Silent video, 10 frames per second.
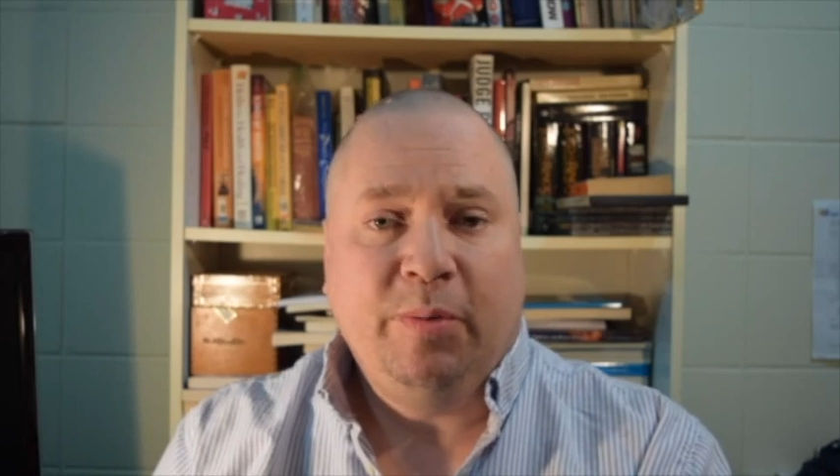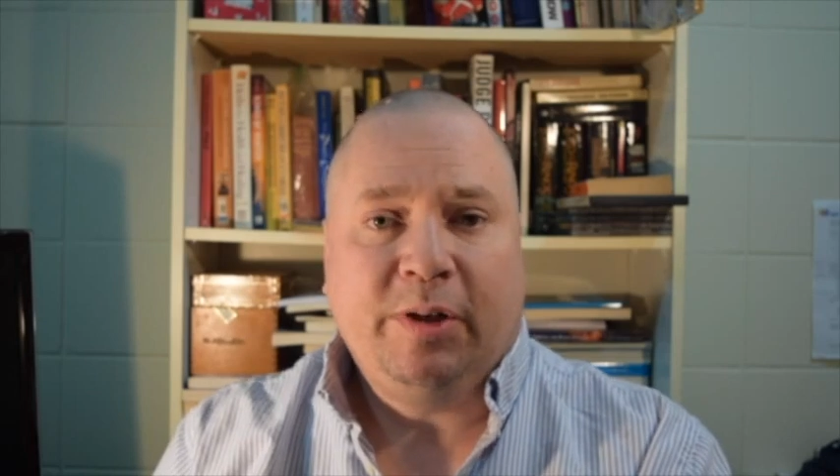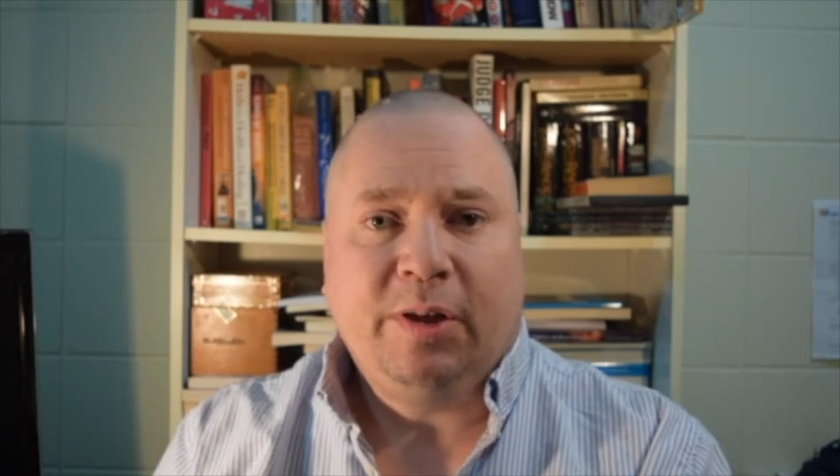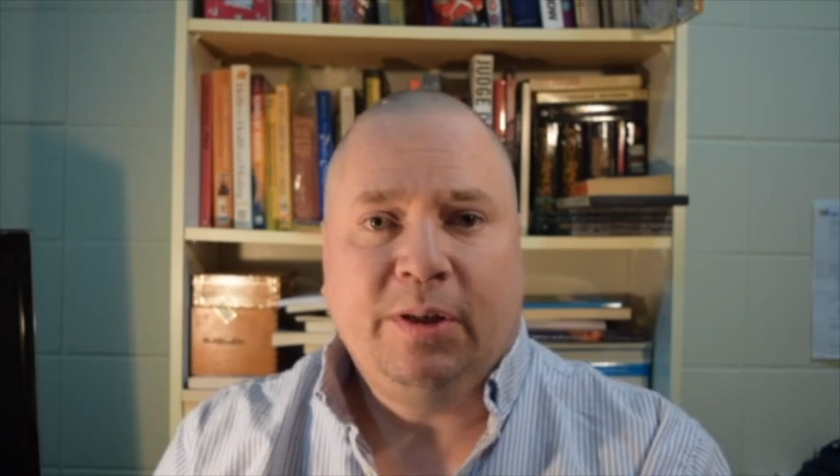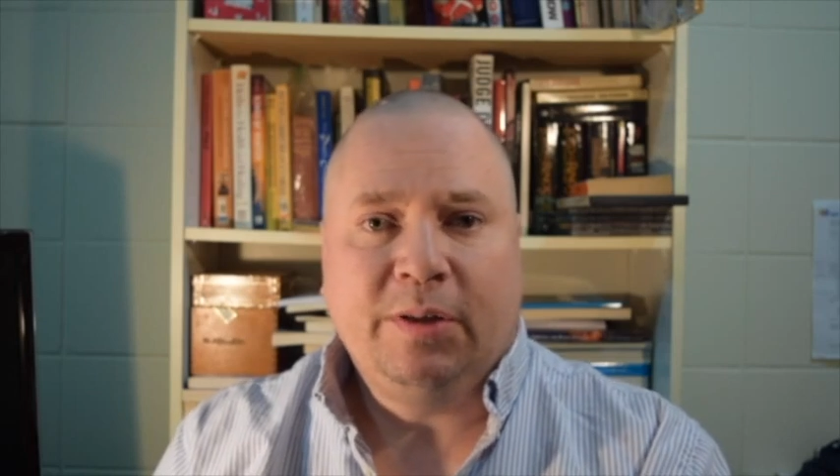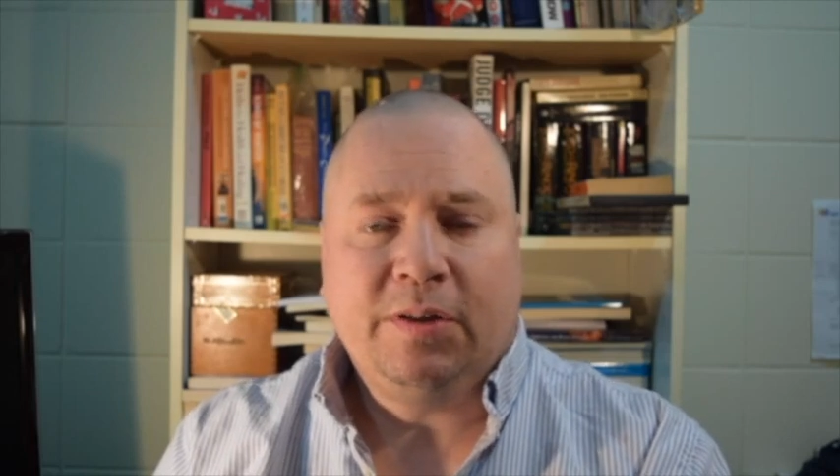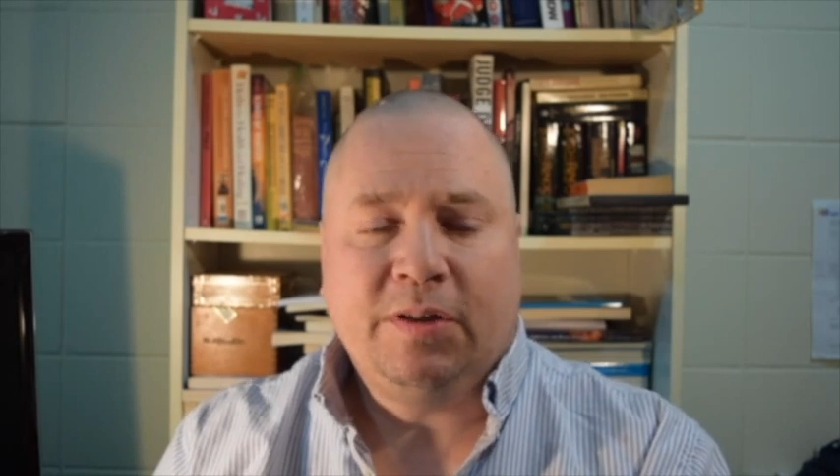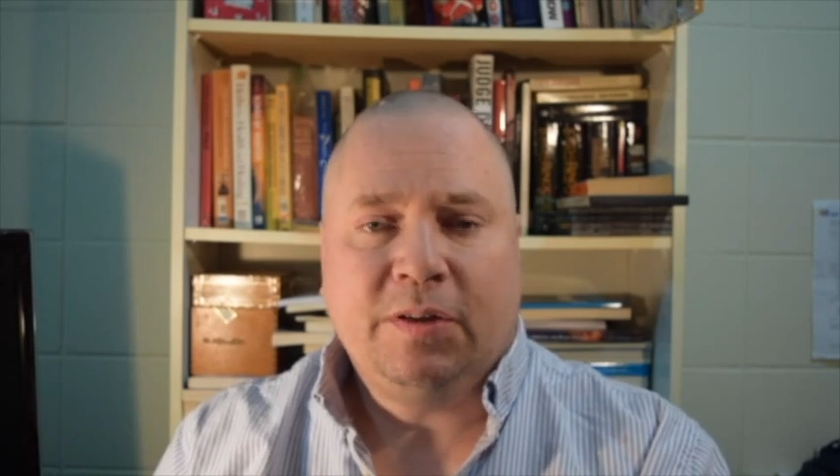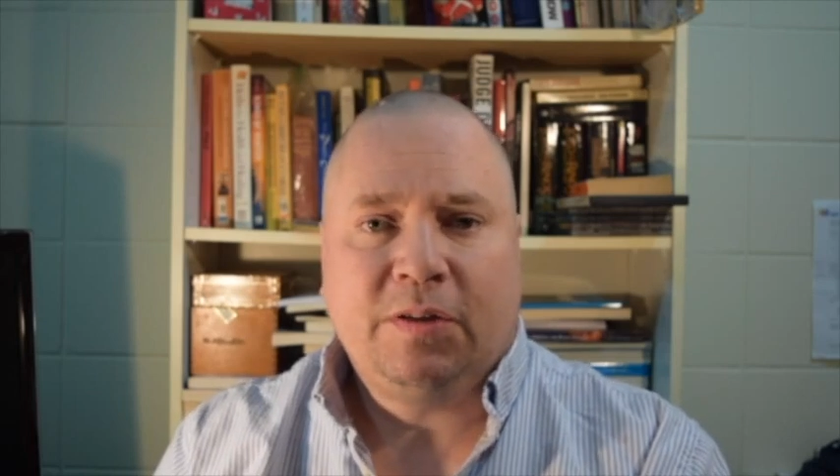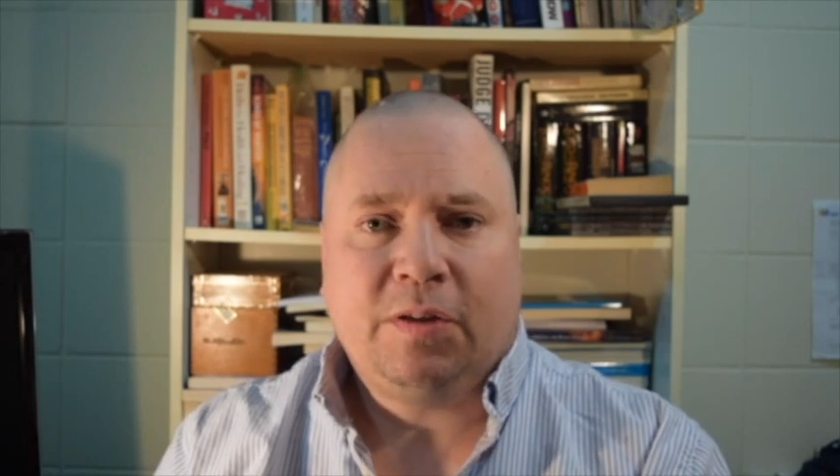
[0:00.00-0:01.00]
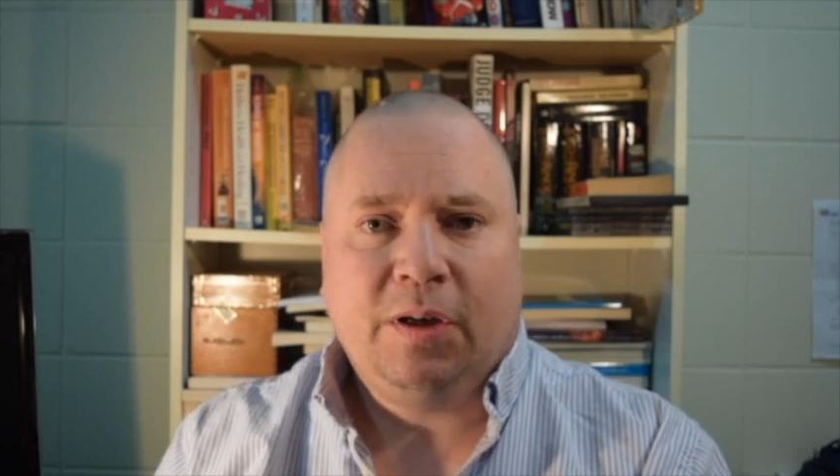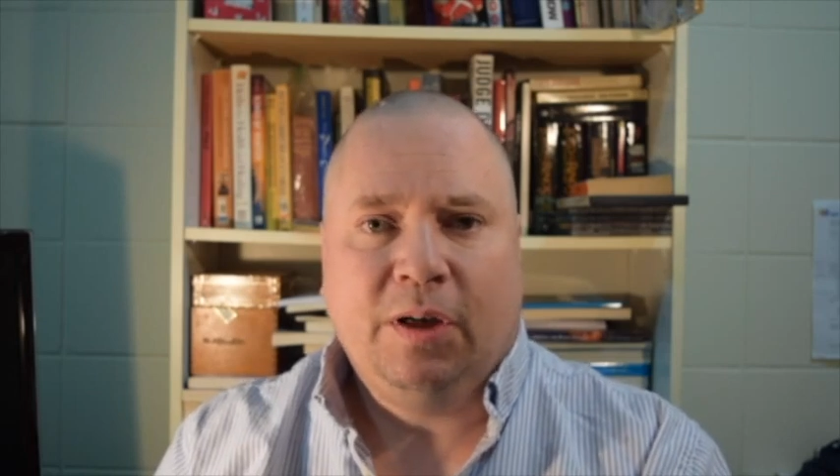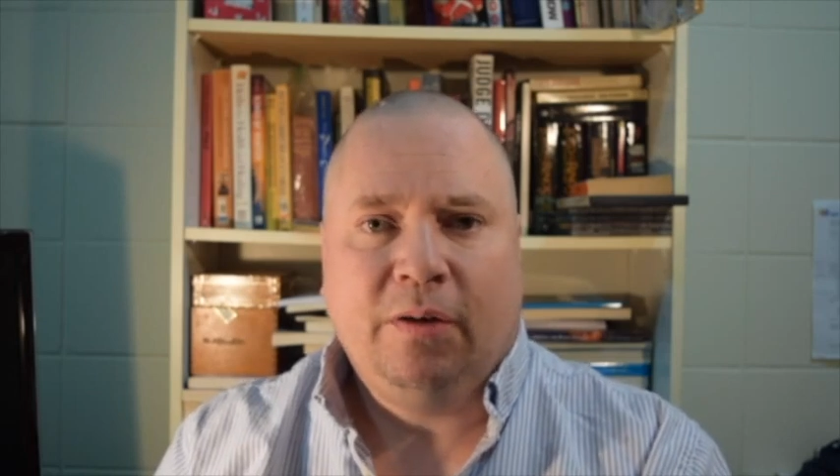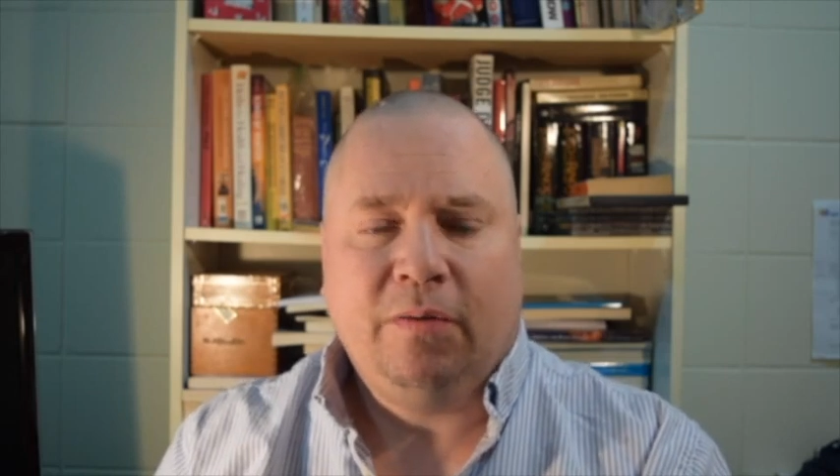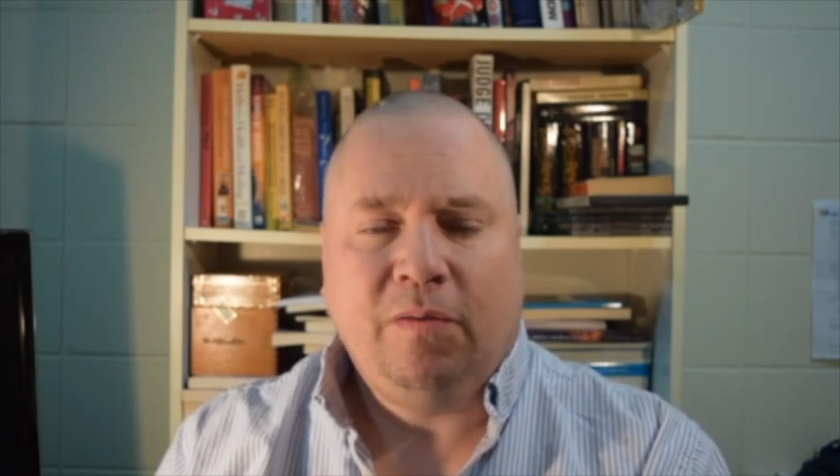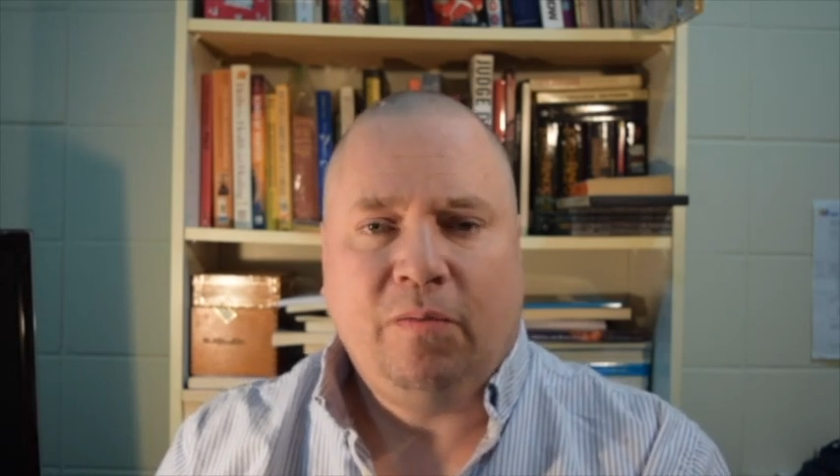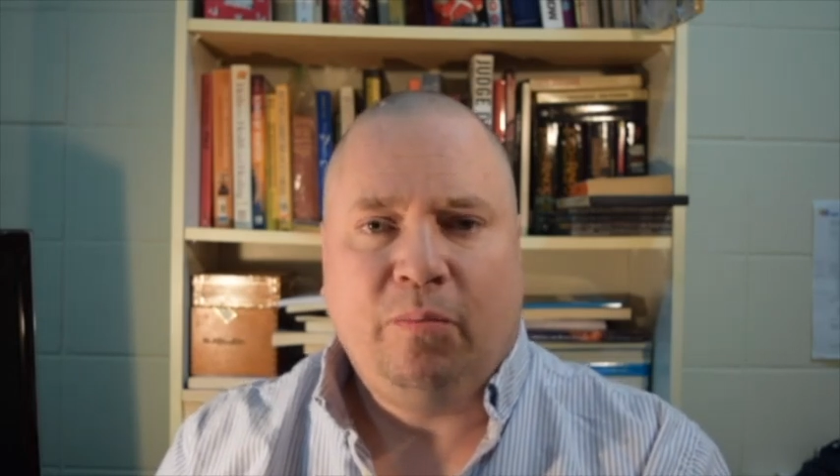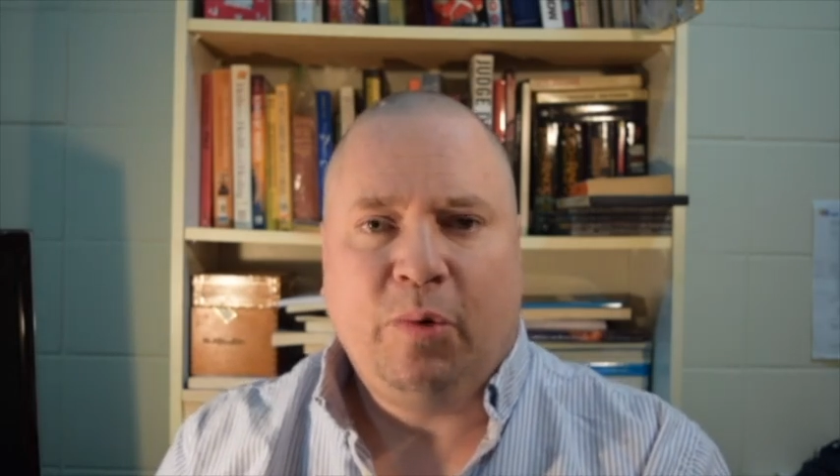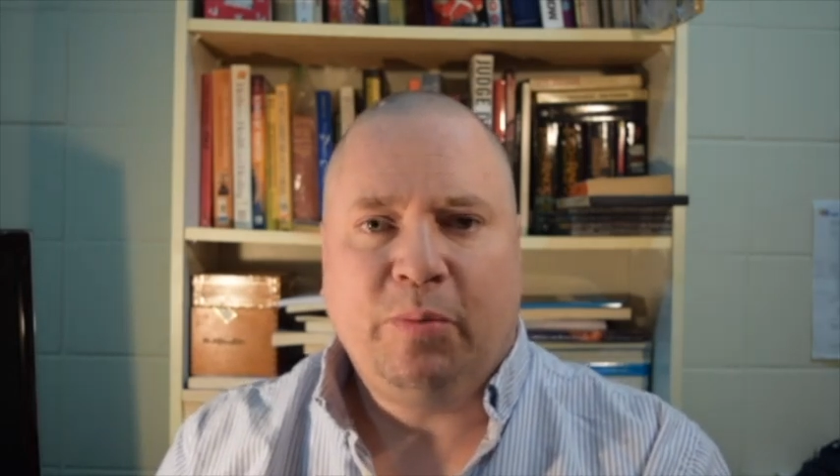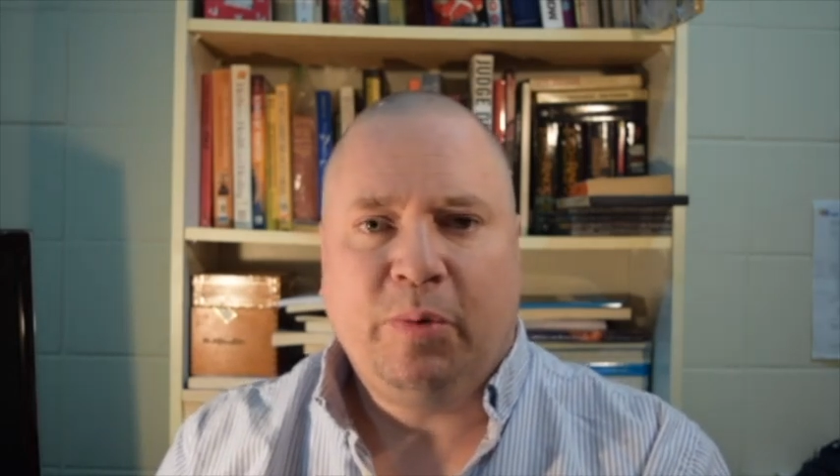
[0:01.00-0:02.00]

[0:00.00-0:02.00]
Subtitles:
mental illnesses more